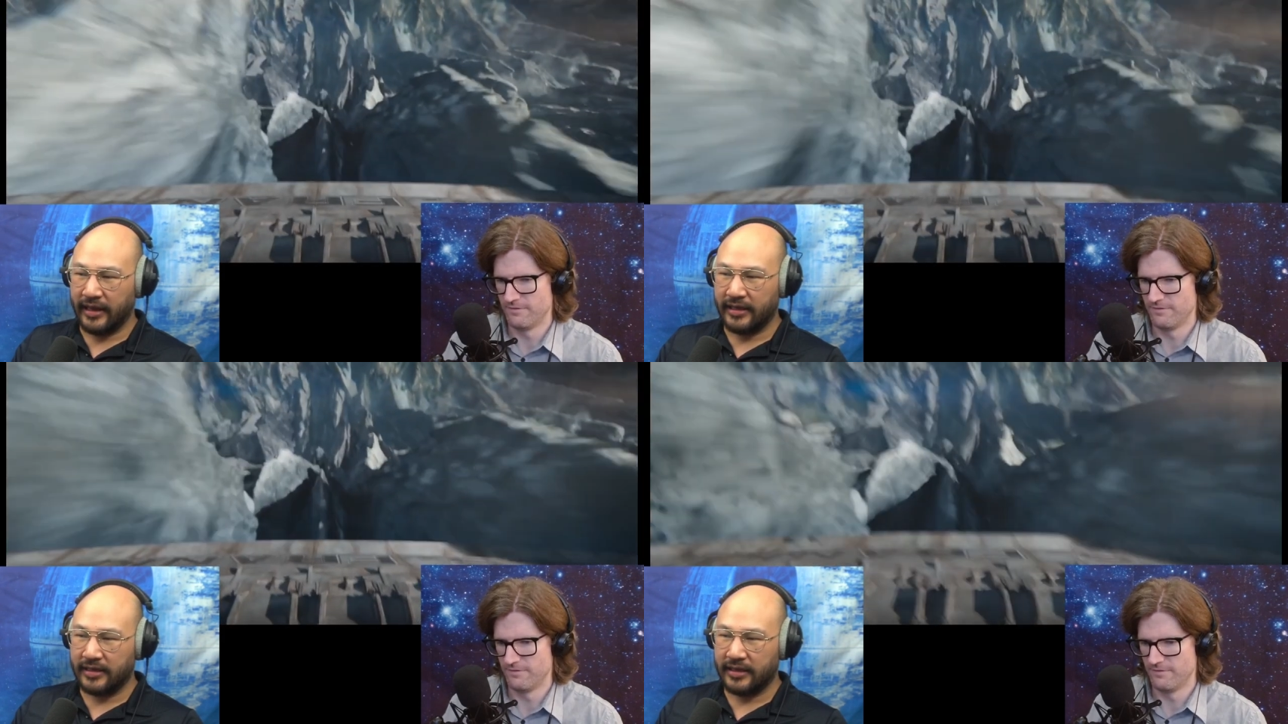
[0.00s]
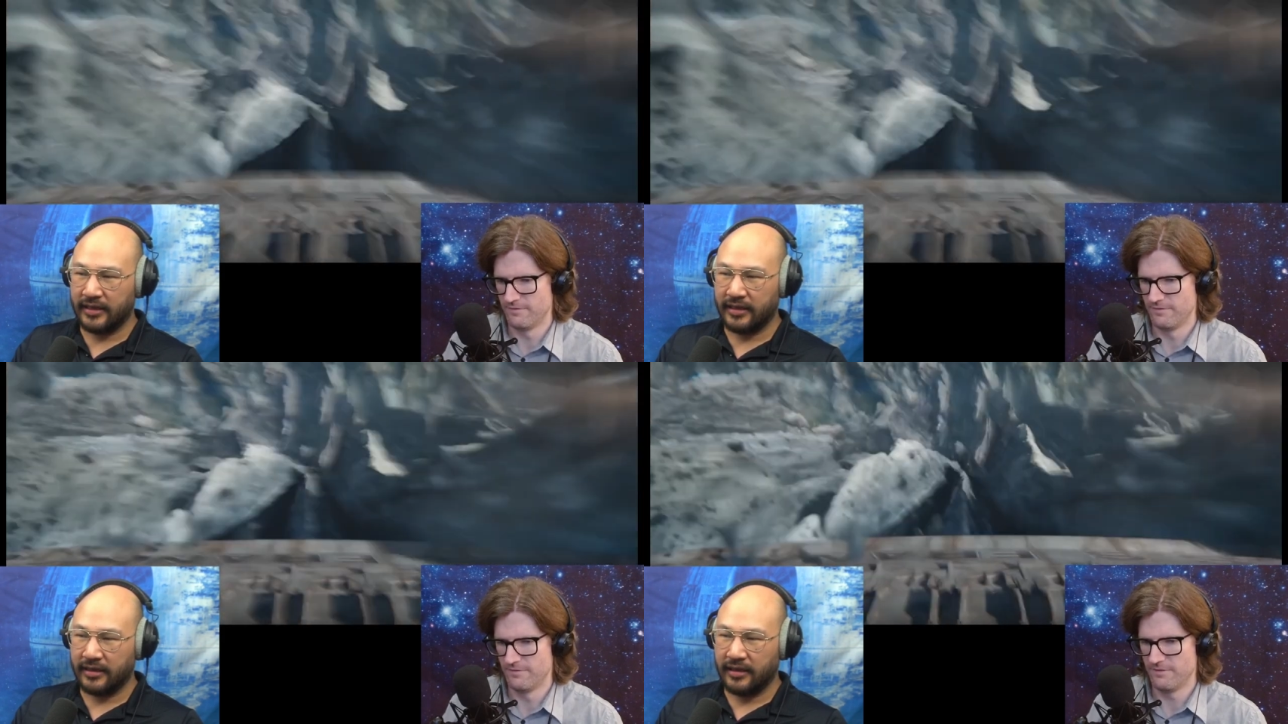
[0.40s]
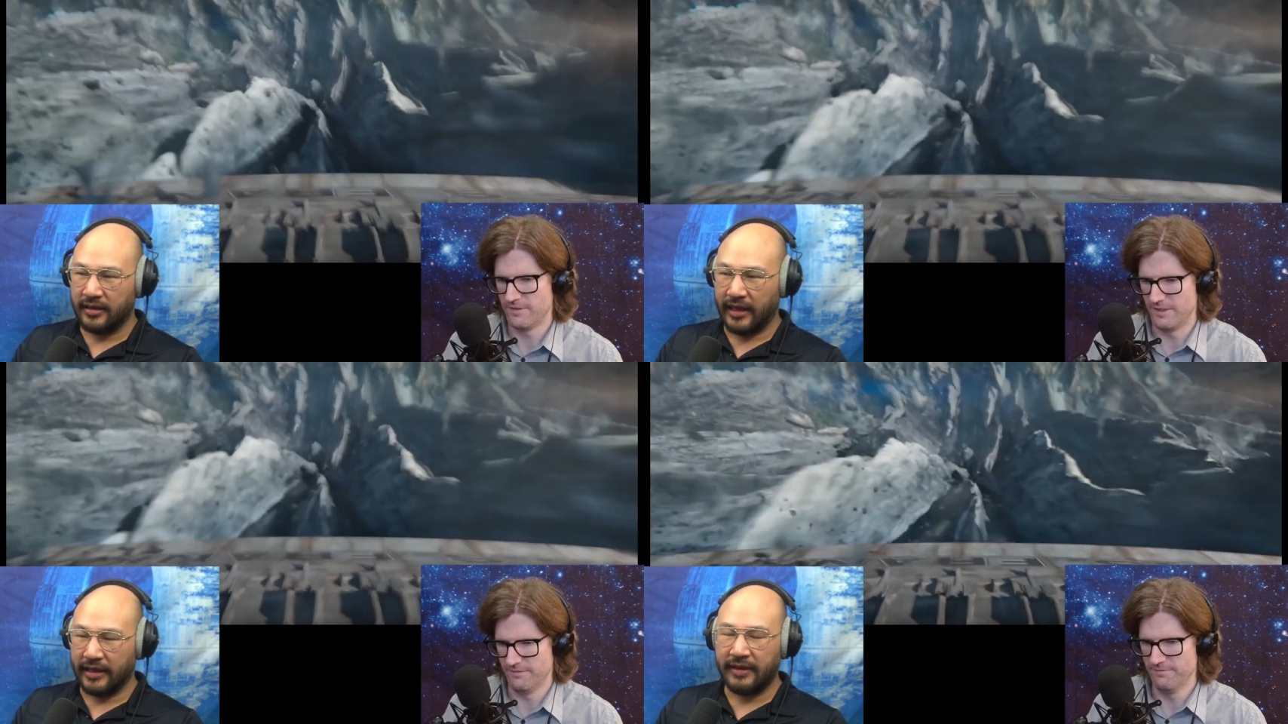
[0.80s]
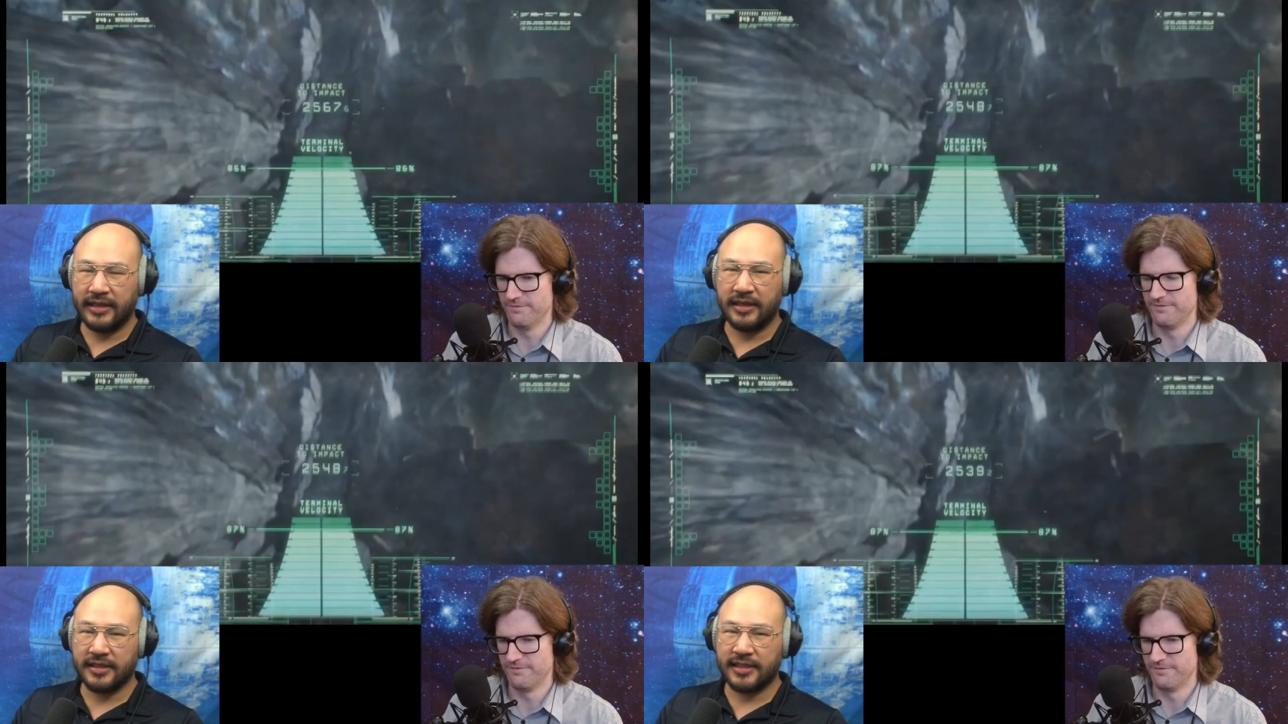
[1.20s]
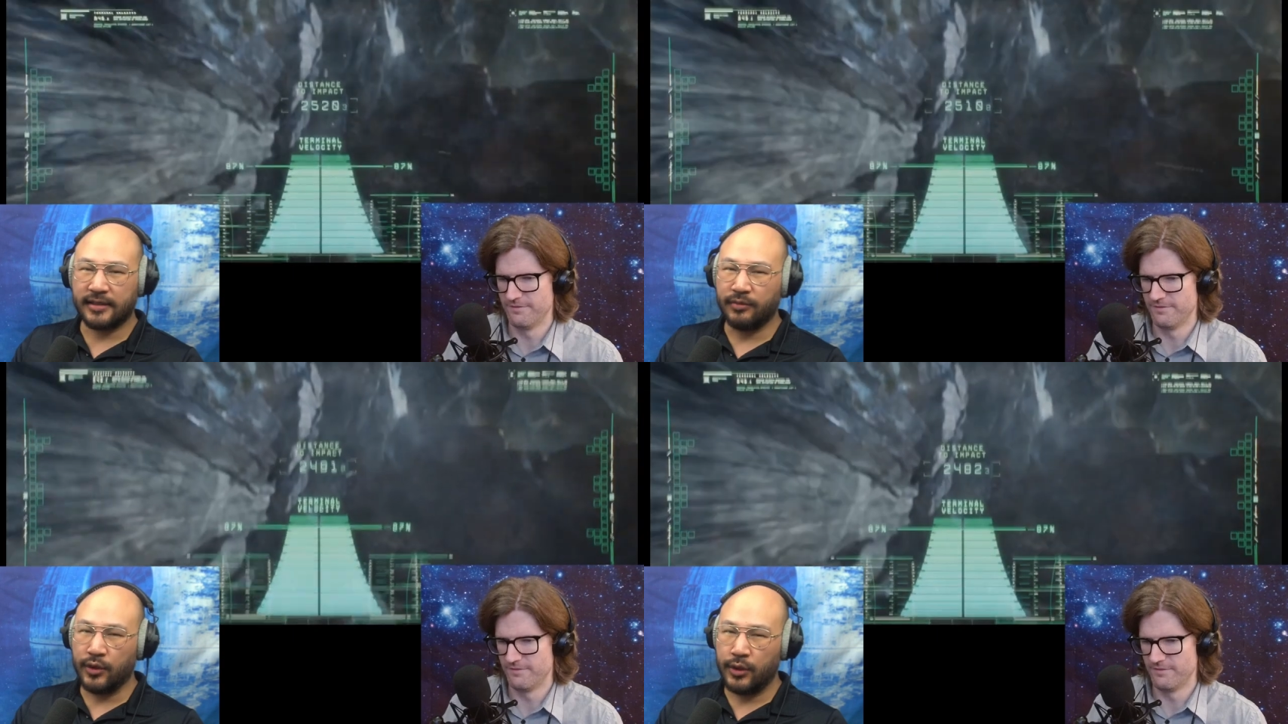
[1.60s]
Speaker 1: end. Like if they did a
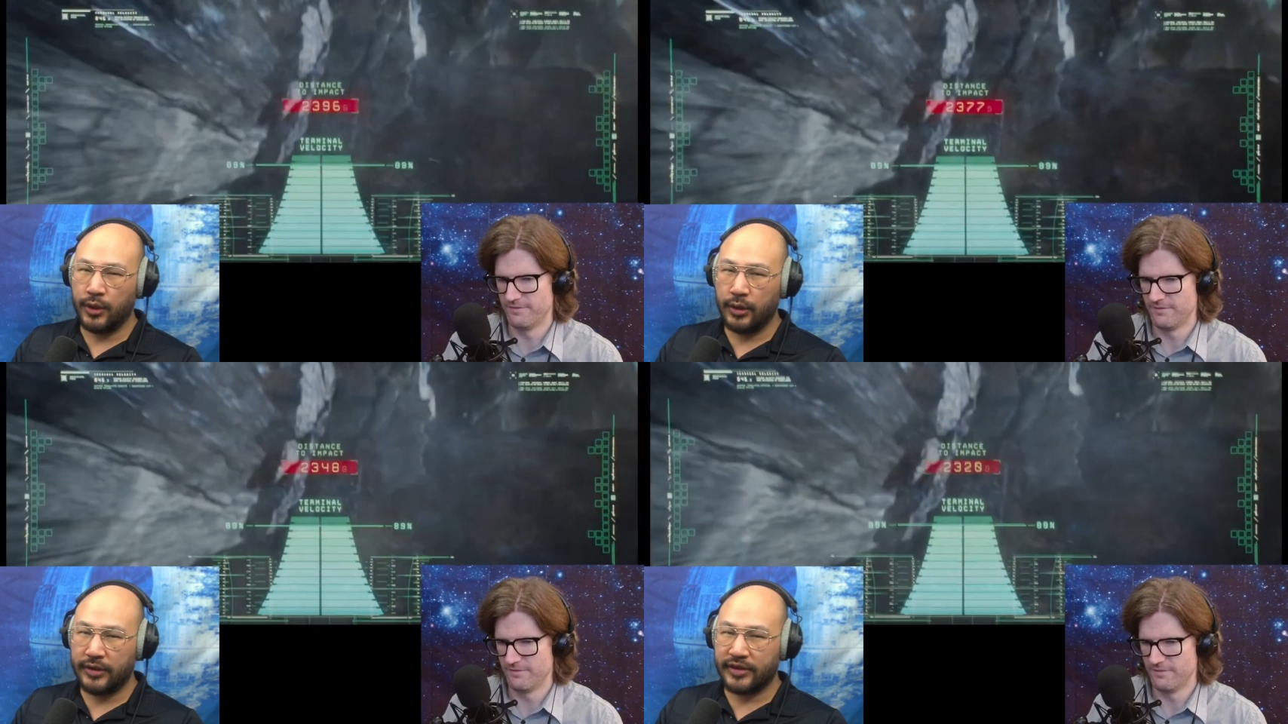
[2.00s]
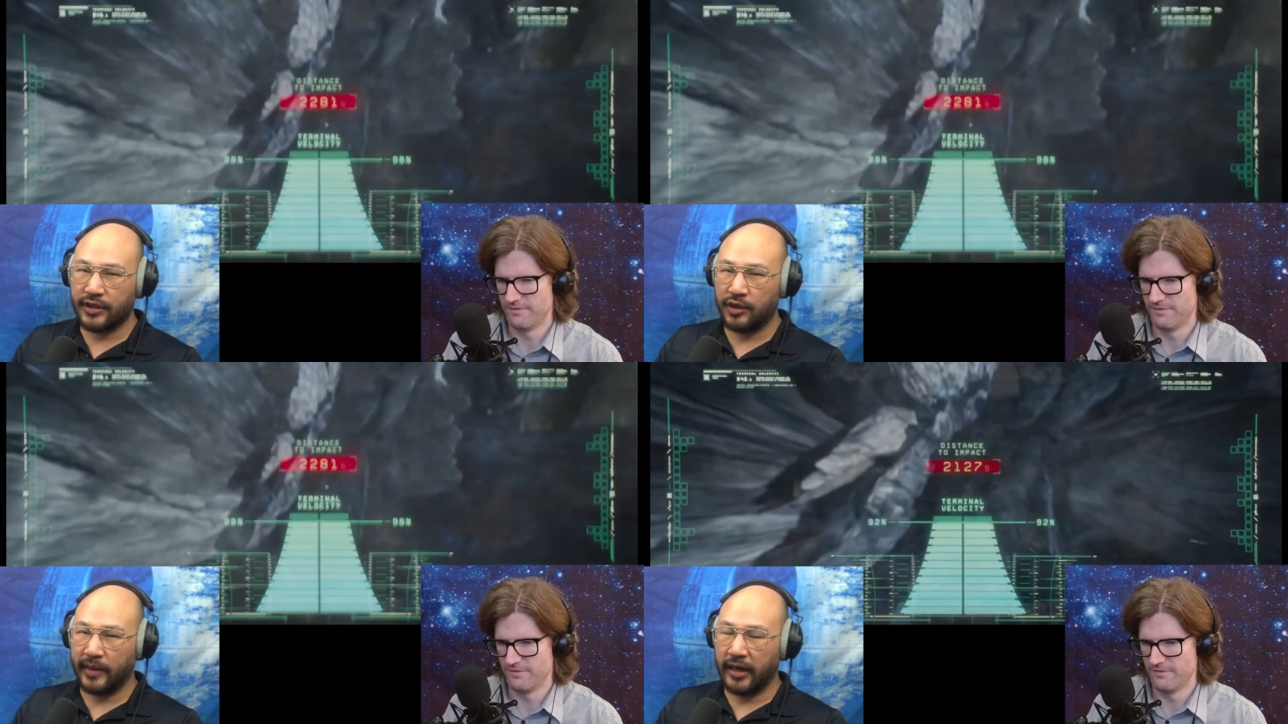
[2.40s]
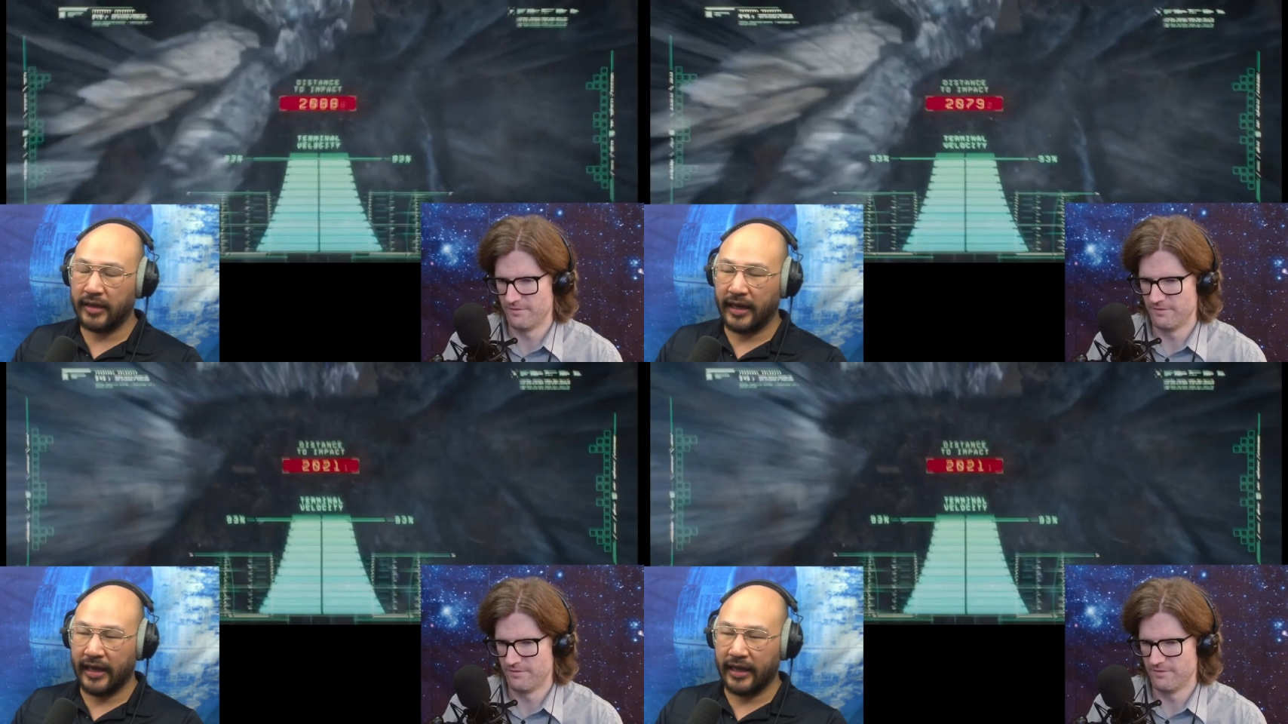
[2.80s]
smooth scoop out, I